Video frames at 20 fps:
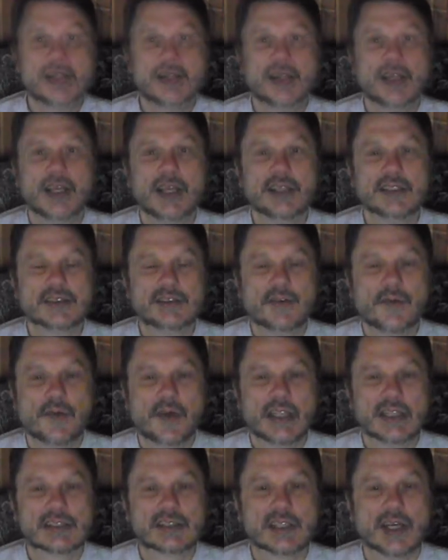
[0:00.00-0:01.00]
These
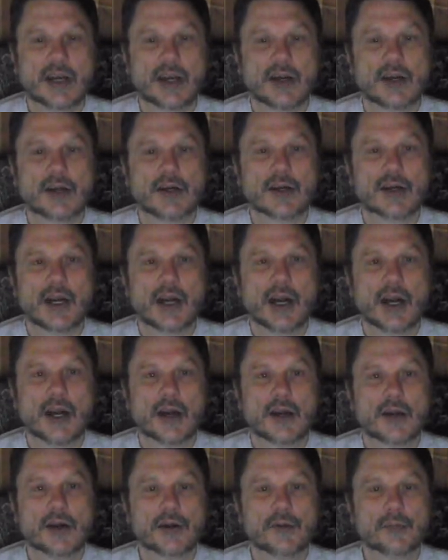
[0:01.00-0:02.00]
events are
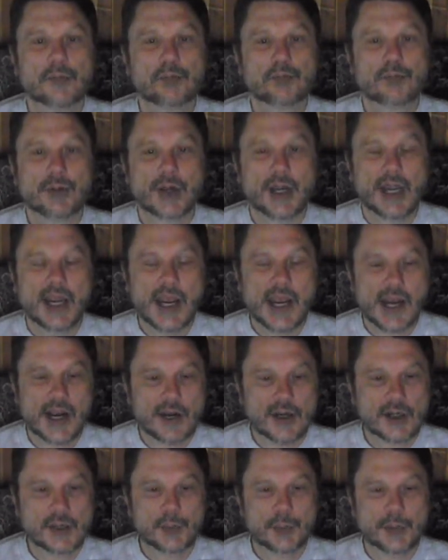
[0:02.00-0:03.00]
pretty
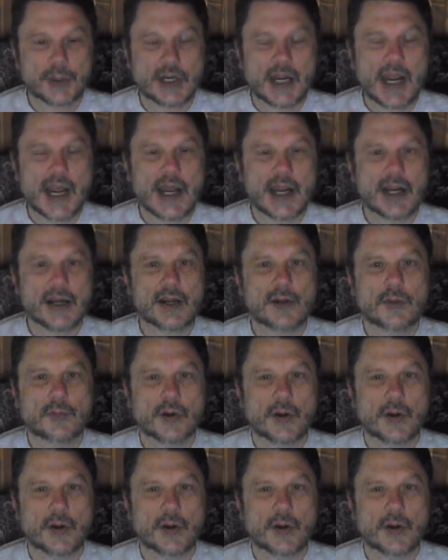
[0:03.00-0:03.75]
hard to put on.